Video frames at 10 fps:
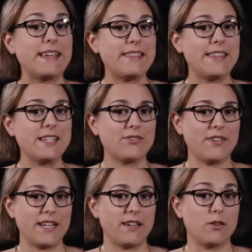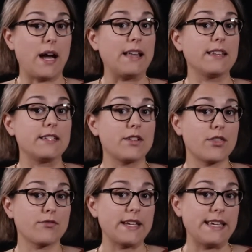In this video, I lit
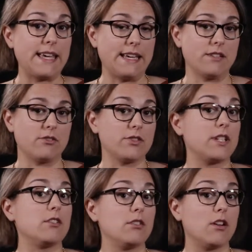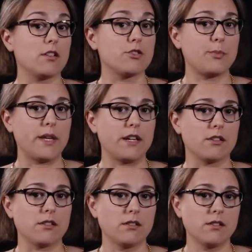three candles in a large
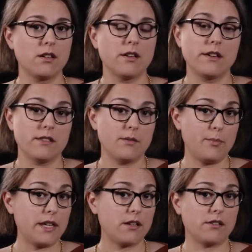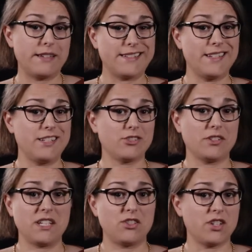beaker. The beaker is
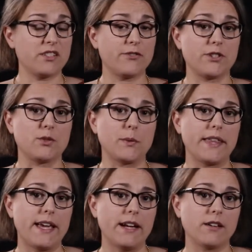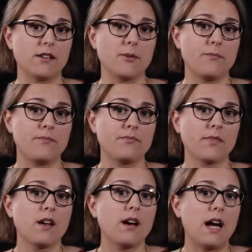initially just filled with air.
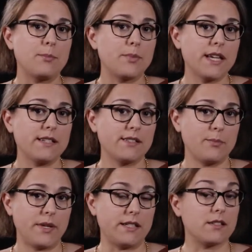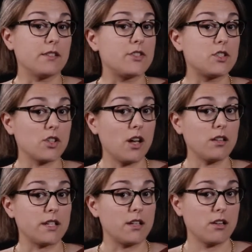I place a piece of
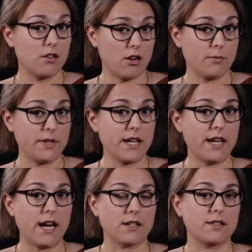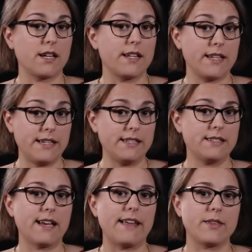solid carbon dioxide
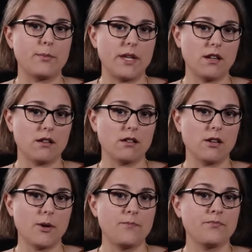inside the beaker.